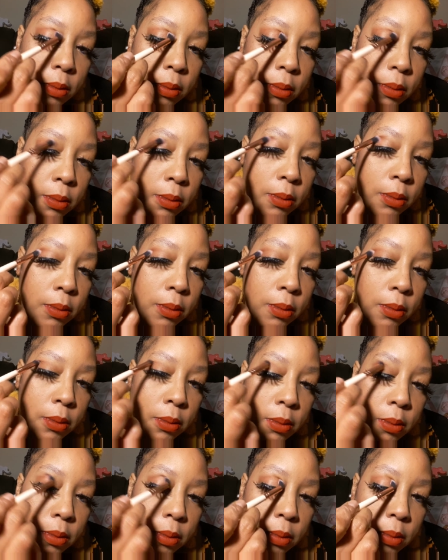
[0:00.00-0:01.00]

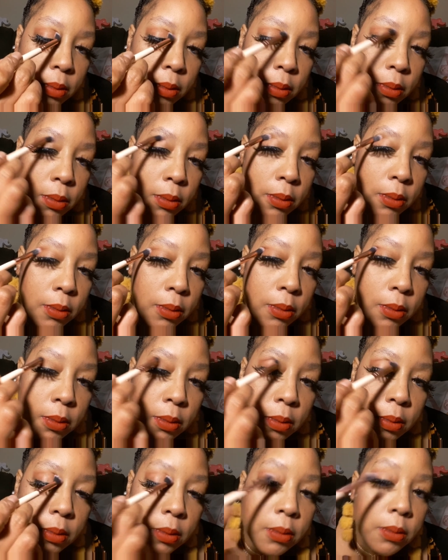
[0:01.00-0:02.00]

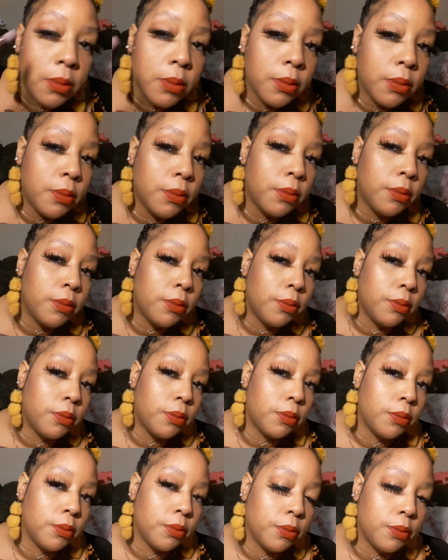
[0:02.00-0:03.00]

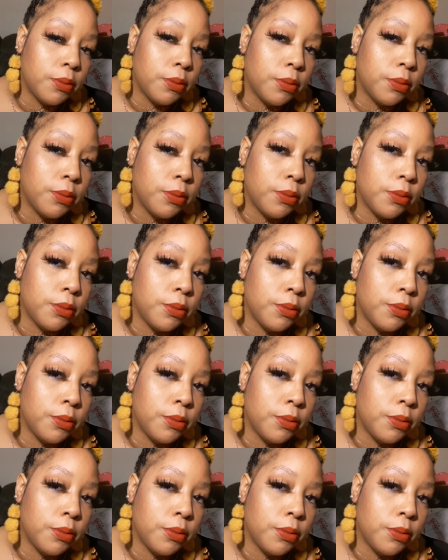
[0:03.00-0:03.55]
No one is speaking in this clip.